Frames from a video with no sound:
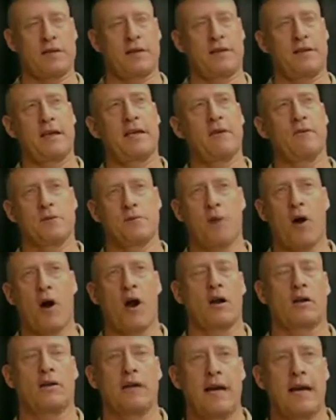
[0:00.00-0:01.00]
I think it was
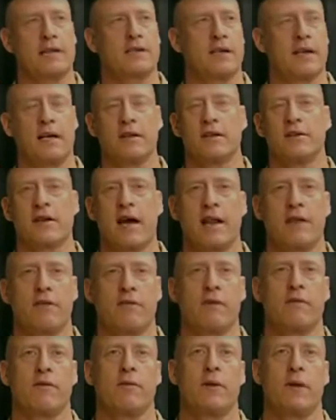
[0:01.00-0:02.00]
parked actually on the side of the
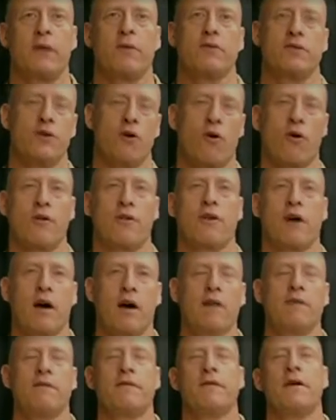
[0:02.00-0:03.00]
river. But it was north
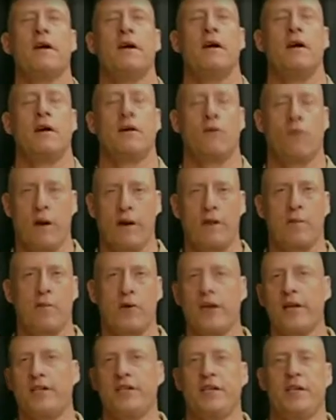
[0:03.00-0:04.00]
of where the
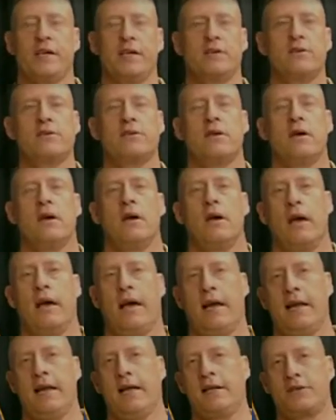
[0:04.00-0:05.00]
bridge is,
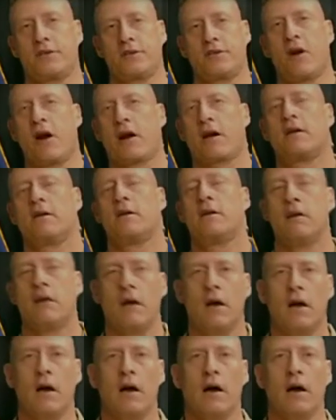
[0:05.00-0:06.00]
and it struck
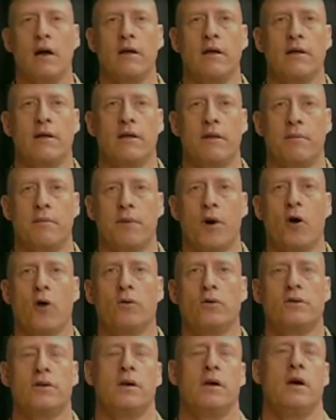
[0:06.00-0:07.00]
the
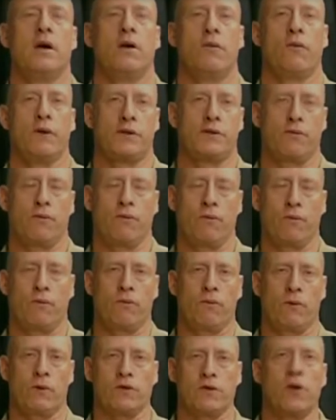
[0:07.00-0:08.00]
boat, which
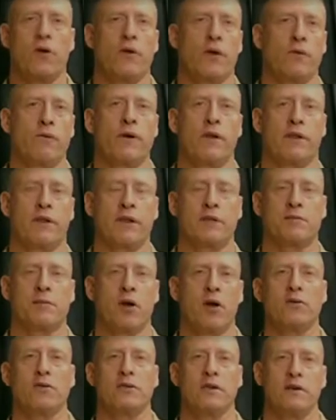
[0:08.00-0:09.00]
was loaded with
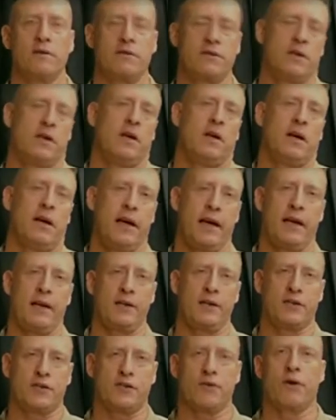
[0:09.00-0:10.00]
explosives, and it
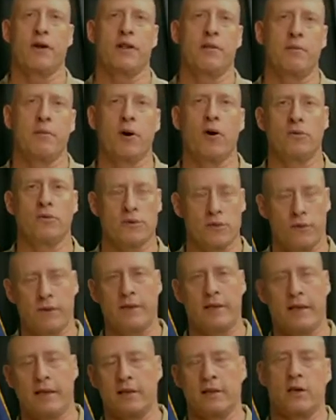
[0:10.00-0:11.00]
destroyed the boat, so it
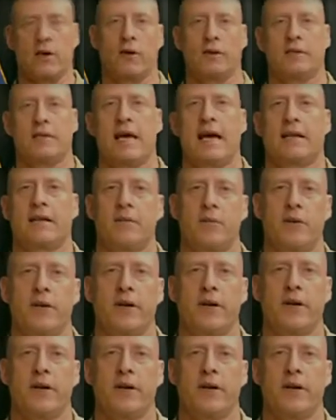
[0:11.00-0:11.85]
didn't go attack the bridge.